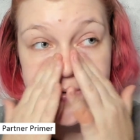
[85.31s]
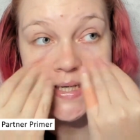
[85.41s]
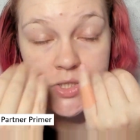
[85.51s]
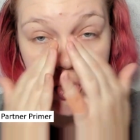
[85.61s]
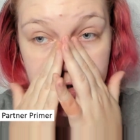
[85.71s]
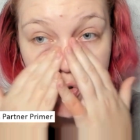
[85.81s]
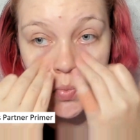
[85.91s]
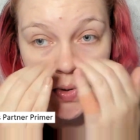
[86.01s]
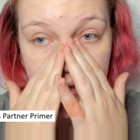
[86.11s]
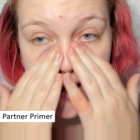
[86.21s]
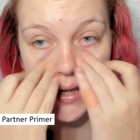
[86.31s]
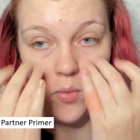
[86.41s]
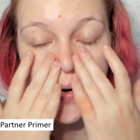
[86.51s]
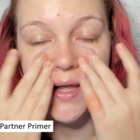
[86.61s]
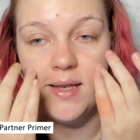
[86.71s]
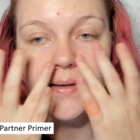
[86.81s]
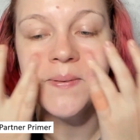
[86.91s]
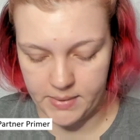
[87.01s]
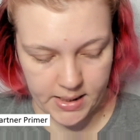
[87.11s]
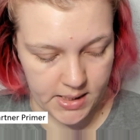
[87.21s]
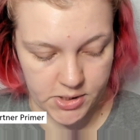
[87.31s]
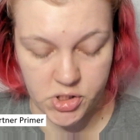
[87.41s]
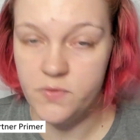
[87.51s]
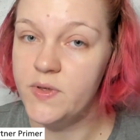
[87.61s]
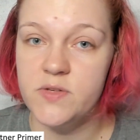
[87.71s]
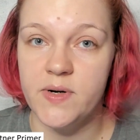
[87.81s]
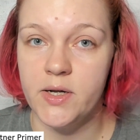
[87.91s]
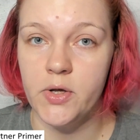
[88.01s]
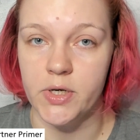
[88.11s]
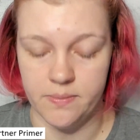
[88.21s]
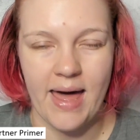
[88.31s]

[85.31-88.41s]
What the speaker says: It's super lightweight, and it just feels very good.